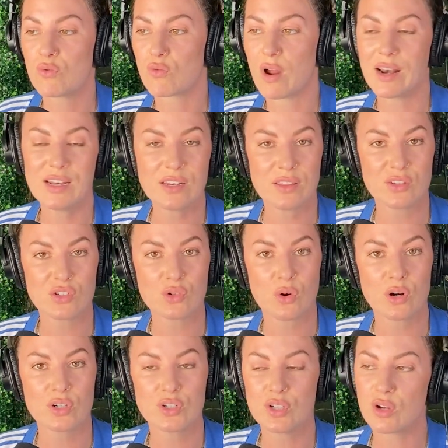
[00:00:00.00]
run into the
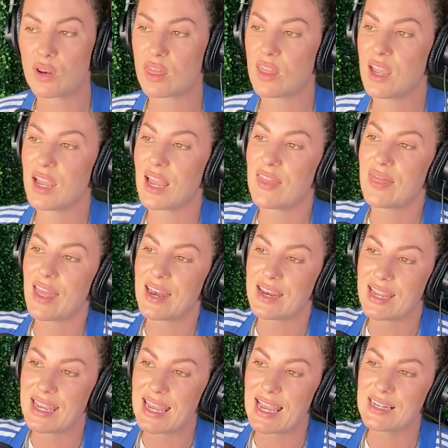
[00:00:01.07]
store, do your thing, and
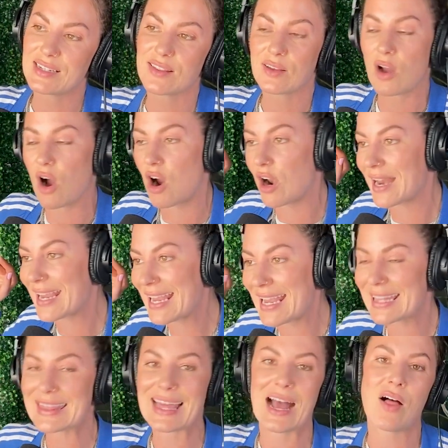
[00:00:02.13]
then get into the car and
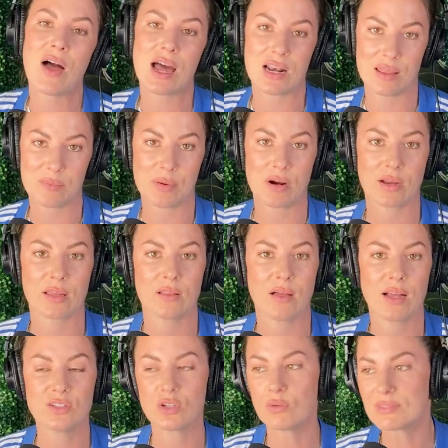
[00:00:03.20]
get the hell out of the parking
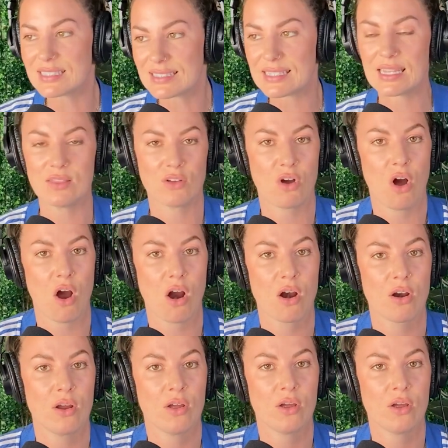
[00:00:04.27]
lot. Don't sit in the car.